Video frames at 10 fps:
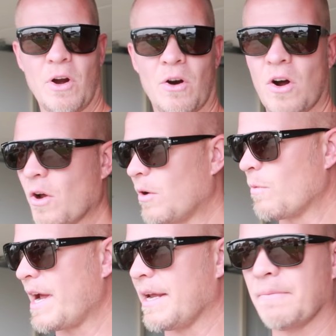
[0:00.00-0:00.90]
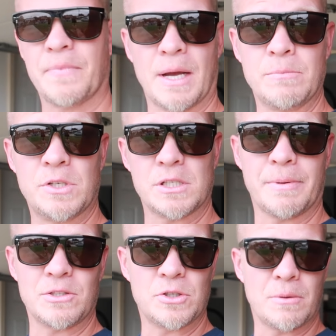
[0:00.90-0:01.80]
We are on our way, I'm just
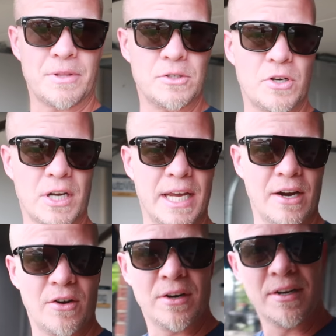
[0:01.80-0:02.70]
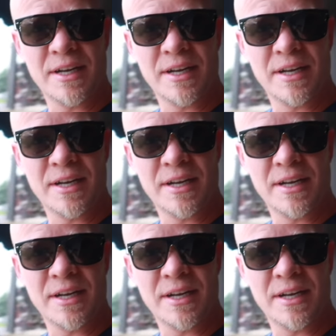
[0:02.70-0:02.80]
about to jump in the truck here